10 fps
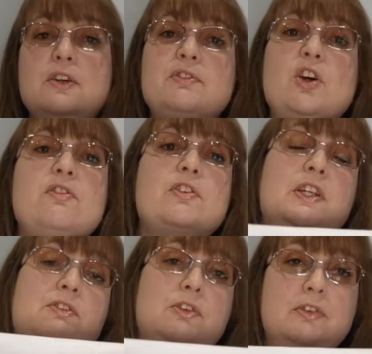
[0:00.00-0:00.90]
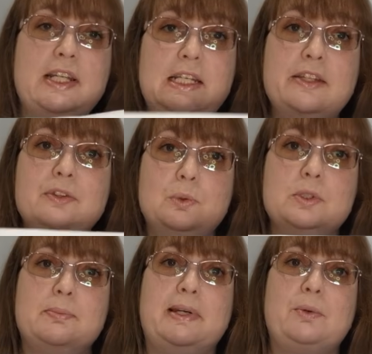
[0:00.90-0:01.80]
I've never really
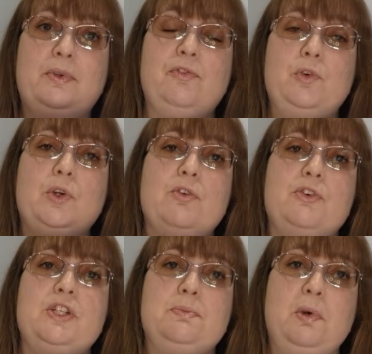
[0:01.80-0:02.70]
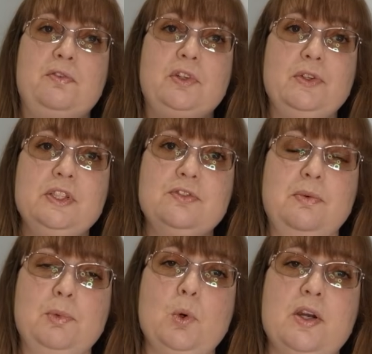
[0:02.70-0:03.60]
thought about with full coverages, but I've noticed
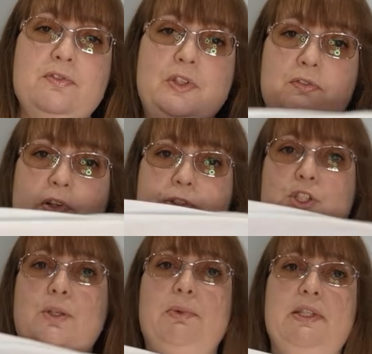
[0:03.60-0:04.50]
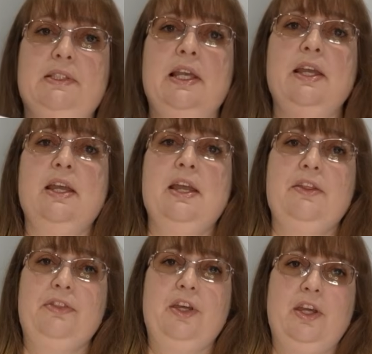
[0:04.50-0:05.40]
from quite a few floss tubers
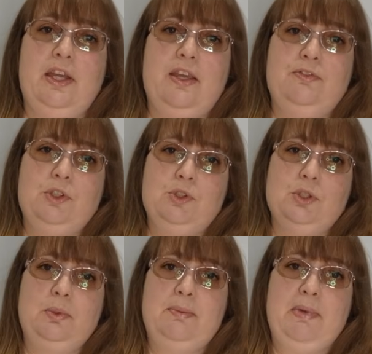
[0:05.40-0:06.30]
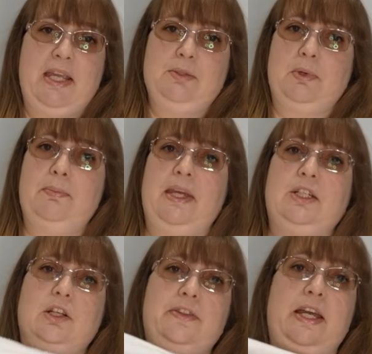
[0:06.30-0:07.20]
that if you do it page by
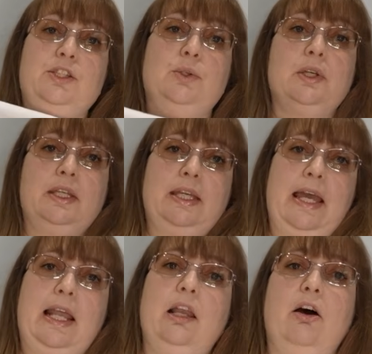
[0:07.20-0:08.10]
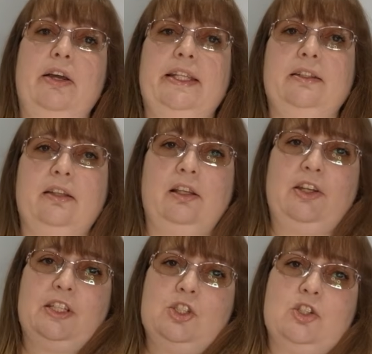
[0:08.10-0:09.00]
page like that, you can get a line,
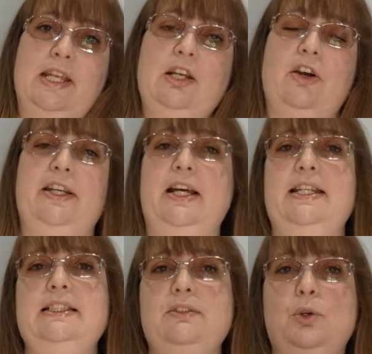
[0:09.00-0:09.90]
like a straight line, and it's